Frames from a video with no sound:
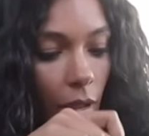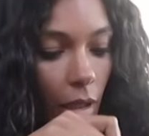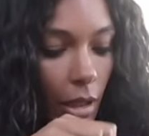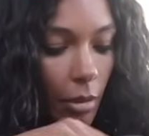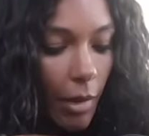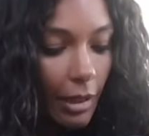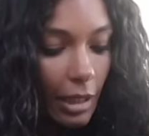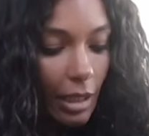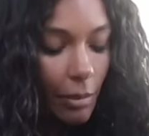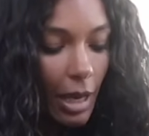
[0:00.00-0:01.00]
I
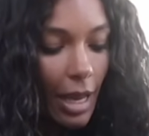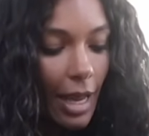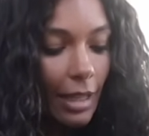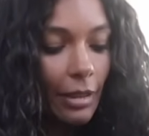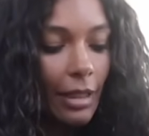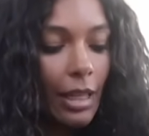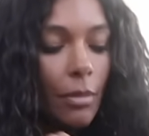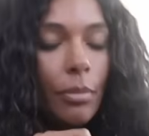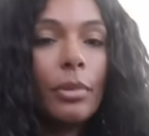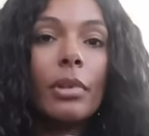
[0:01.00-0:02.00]
keep a
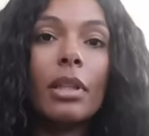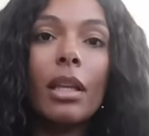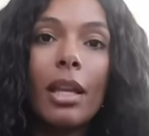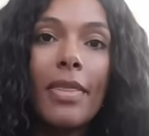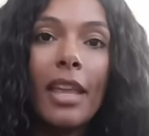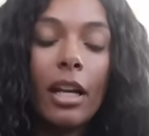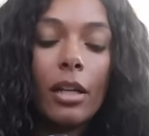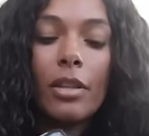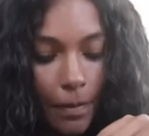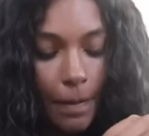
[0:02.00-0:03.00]
headlamp in
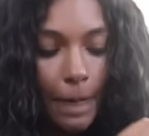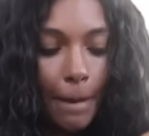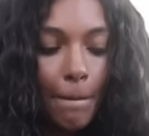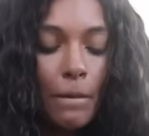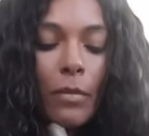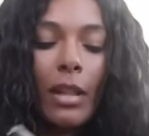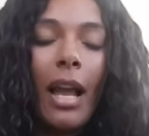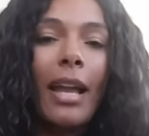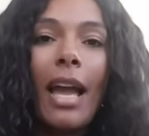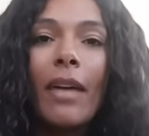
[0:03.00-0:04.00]
there.
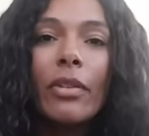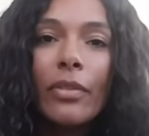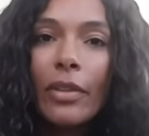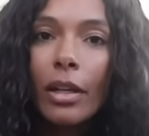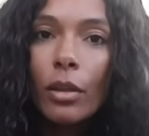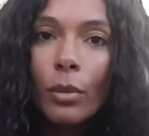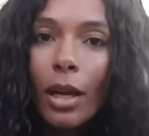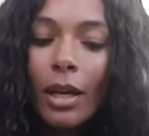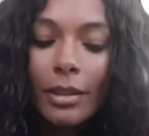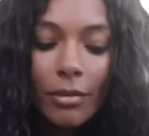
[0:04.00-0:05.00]
I have a ferro
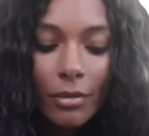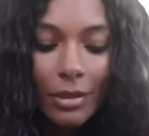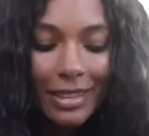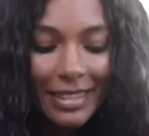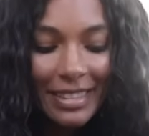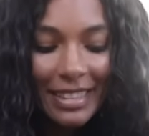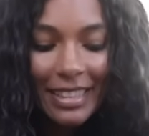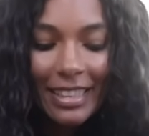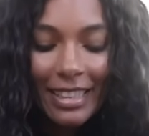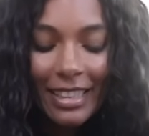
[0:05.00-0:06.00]
rod
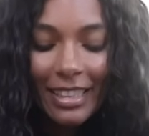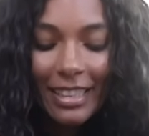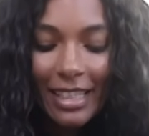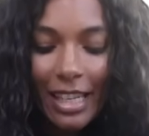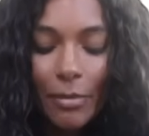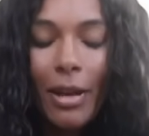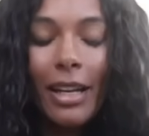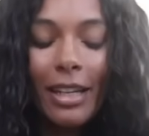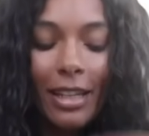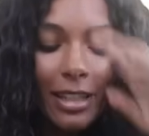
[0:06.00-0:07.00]
in
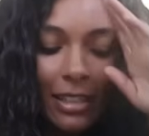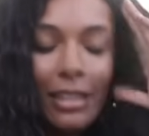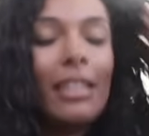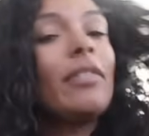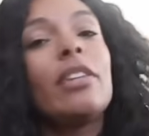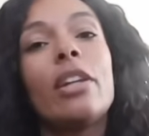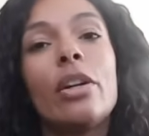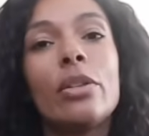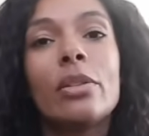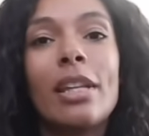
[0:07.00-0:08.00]
my, even
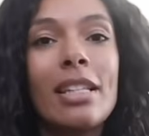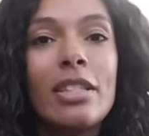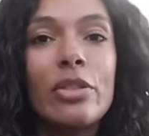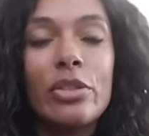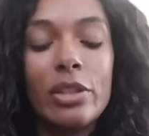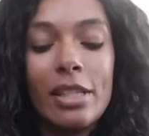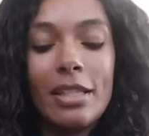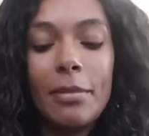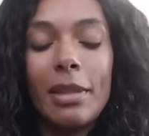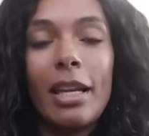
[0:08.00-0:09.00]
though it's usually
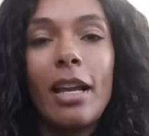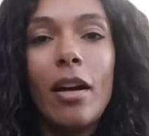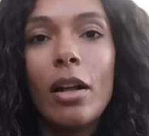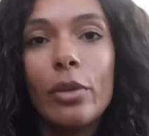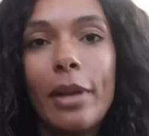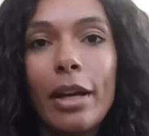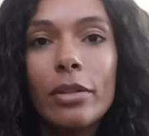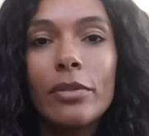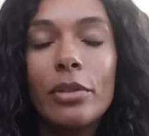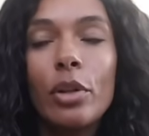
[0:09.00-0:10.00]
something I haul
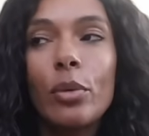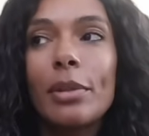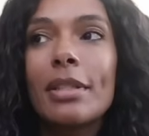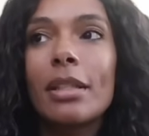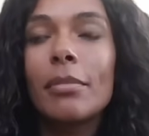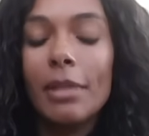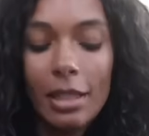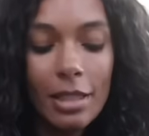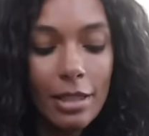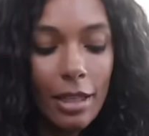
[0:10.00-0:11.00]
around for no reason
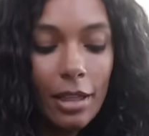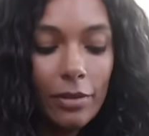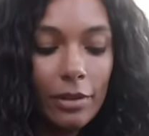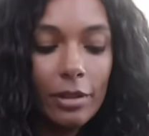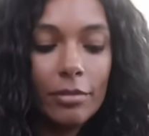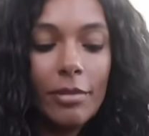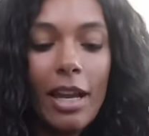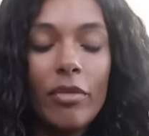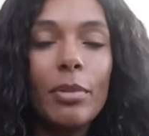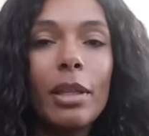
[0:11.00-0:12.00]
because I never
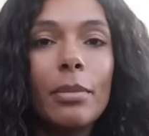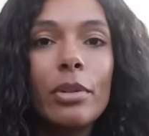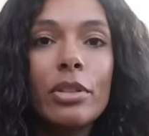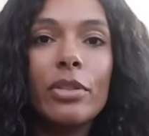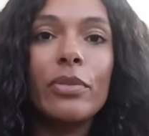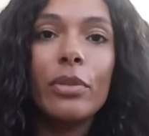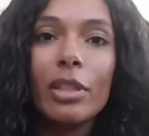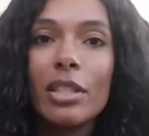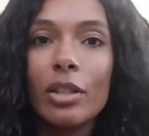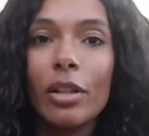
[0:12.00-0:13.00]
have been able to
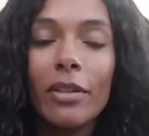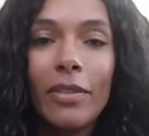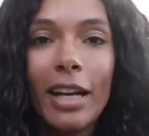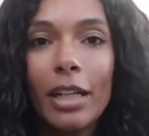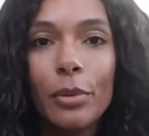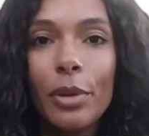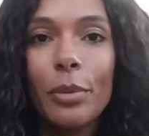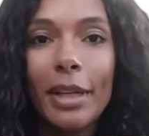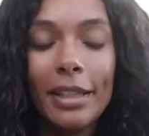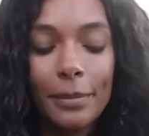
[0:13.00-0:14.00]
fully start a fire with
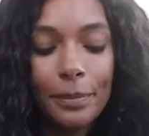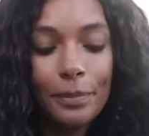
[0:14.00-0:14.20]
one.